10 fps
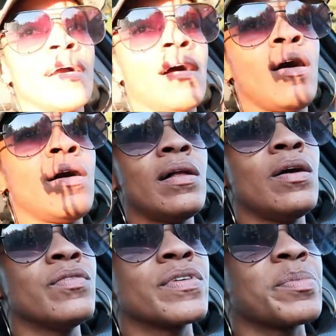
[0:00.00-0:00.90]
all
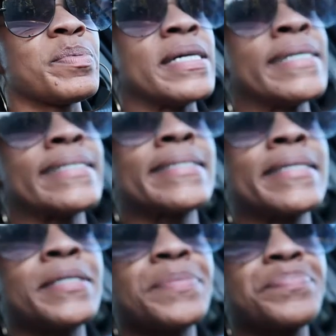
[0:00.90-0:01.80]
over the place.
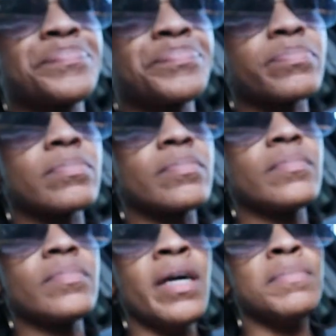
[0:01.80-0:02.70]
So
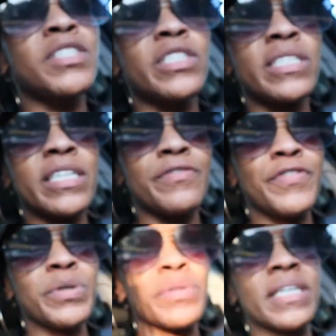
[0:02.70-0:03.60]
I'm gonna just get a
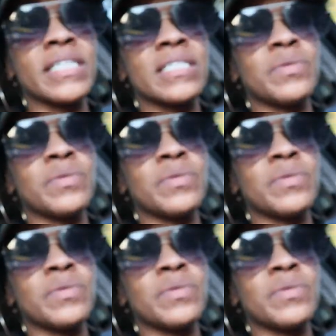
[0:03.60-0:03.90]
few things